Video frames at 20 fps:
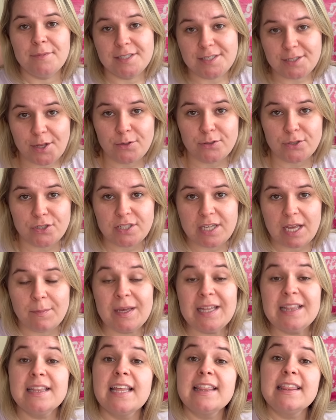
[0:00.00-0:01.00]
disclosure
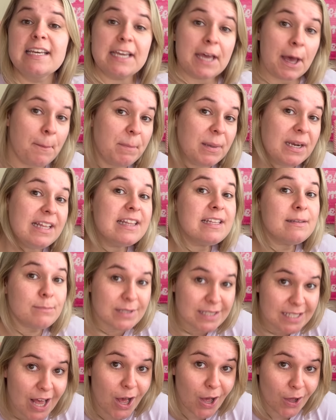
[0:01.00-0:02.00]
statement that the company
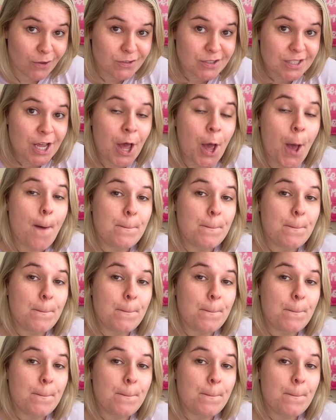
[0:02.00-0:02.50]
themselves